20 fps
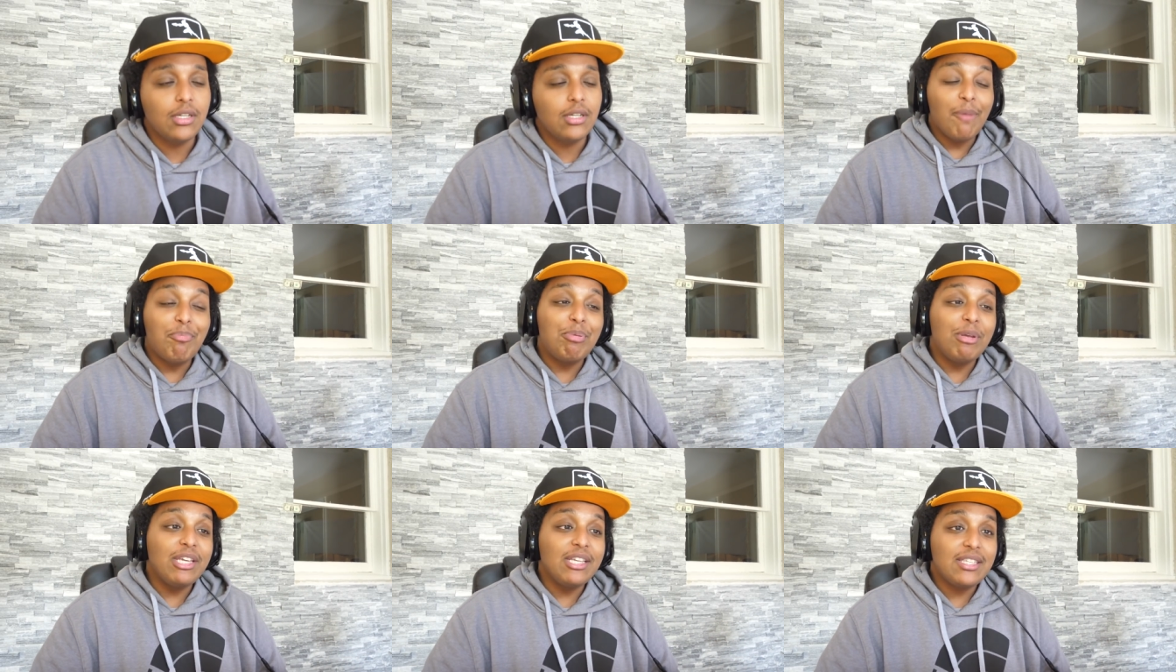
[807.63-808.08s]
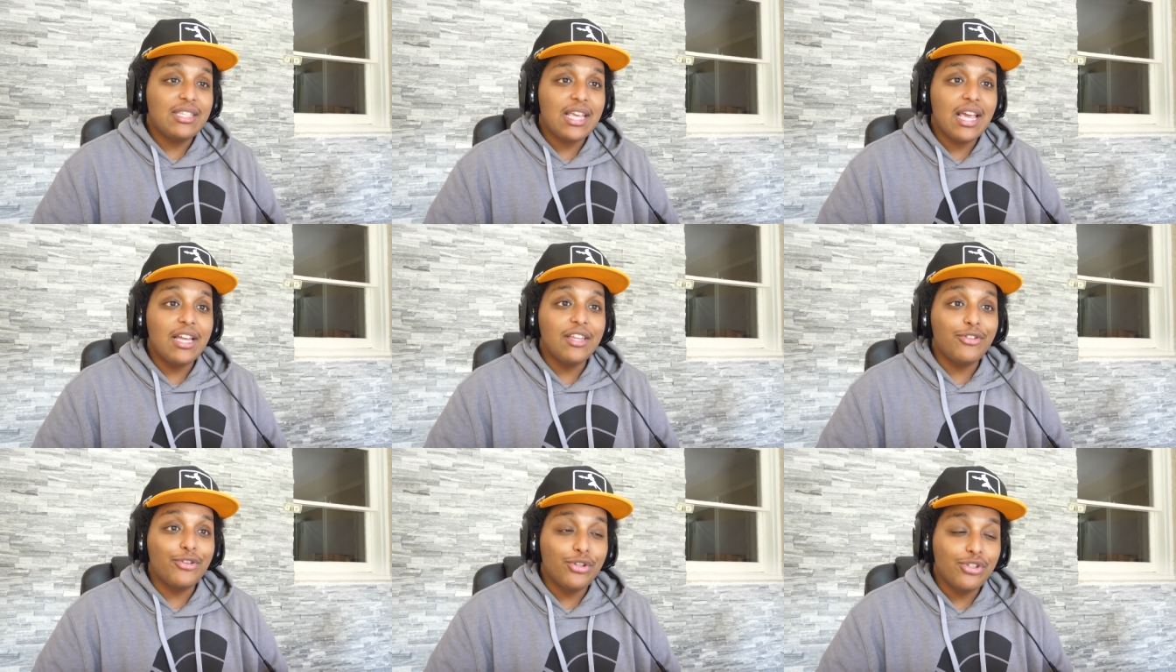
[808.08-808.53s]
That being
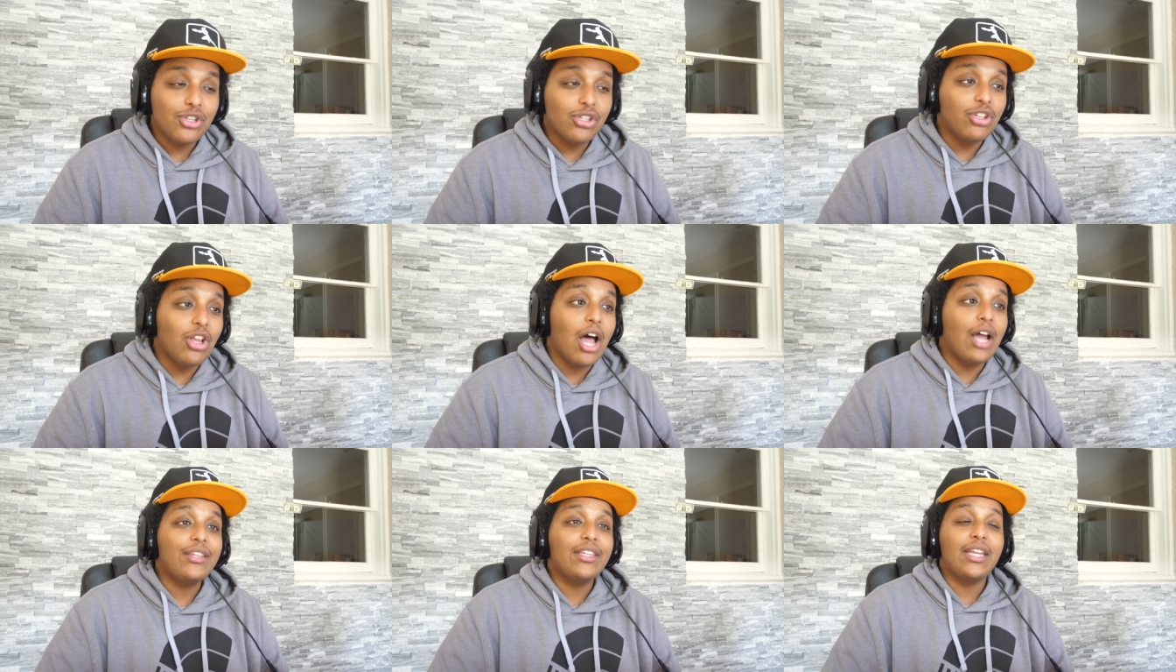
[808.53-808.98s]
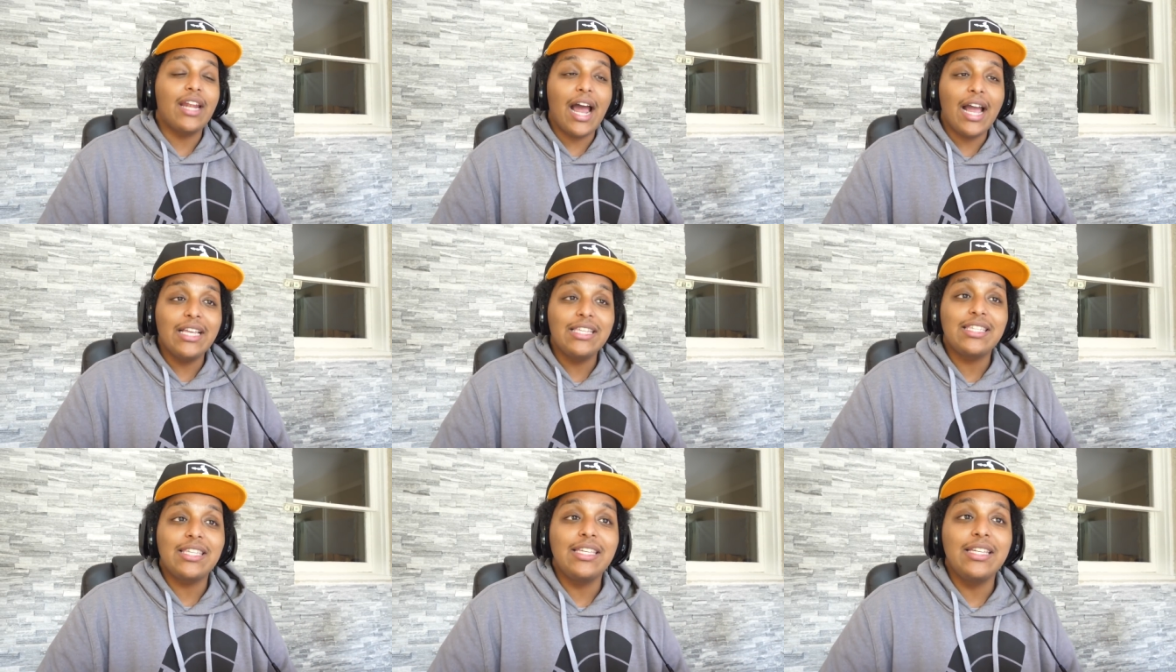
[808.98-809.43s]
said, there's a lot that
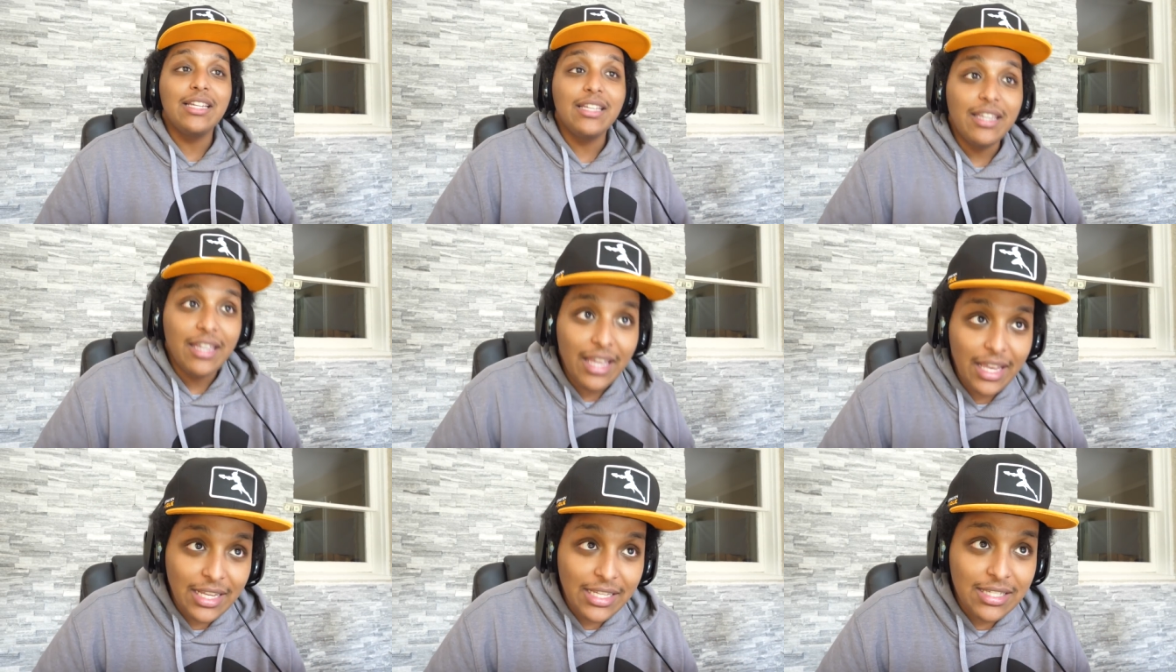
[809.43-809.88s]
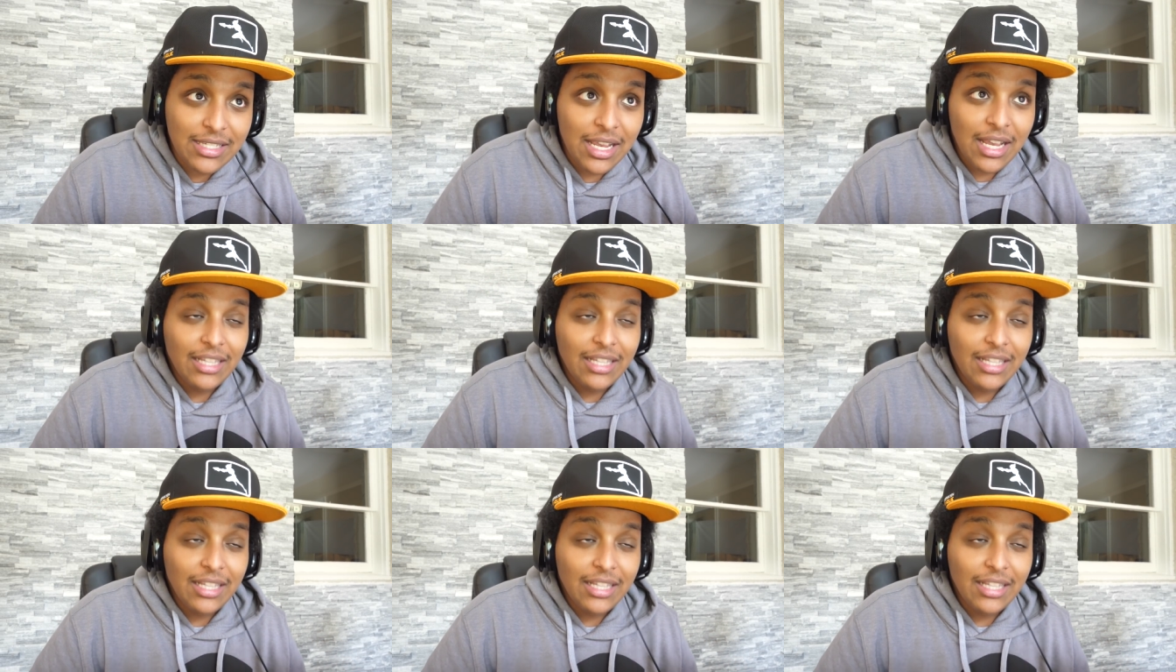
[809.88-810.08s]
I've seen in this